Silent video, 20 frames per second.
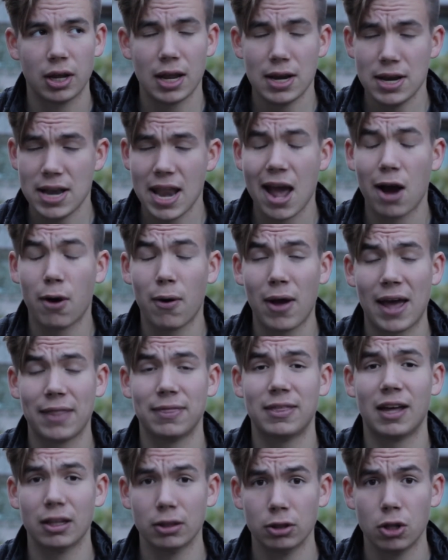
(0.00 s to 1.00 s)
now had
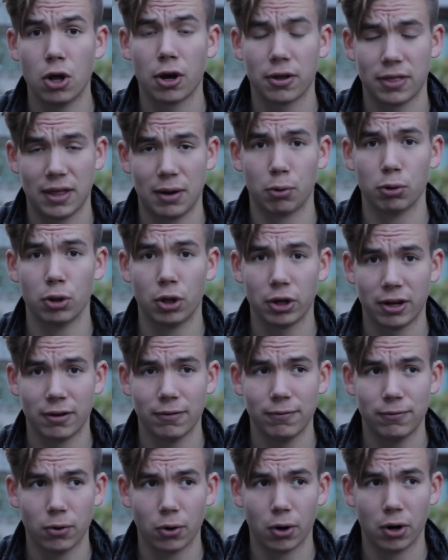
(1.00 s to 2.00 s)
that look they were looking
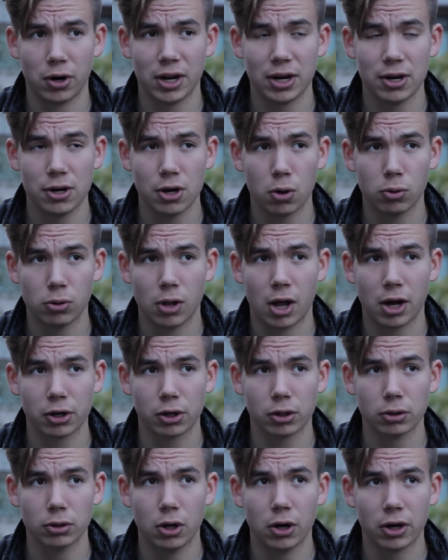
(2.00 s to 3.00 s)
for, and it no
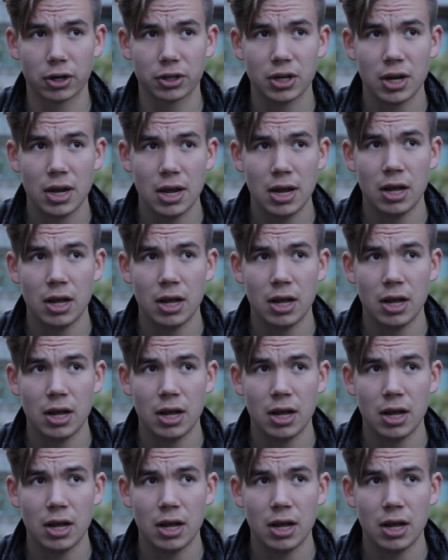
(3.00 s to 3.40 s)
longer looked